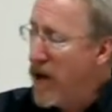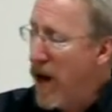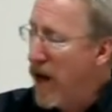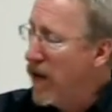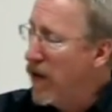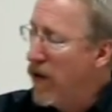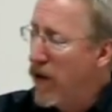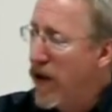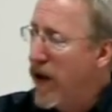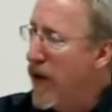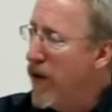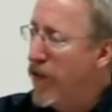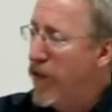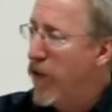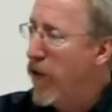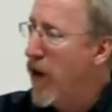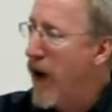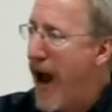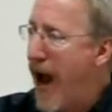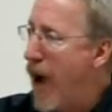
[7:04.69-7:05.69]
not looking
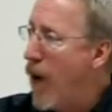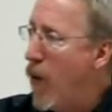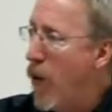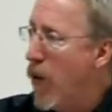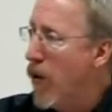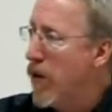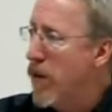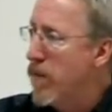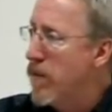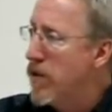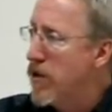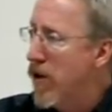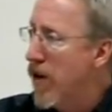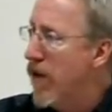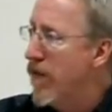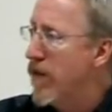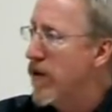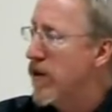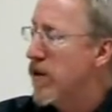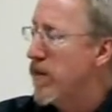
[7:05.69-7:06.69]
for outward
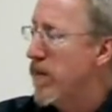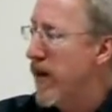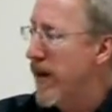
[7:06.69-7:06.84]
observance,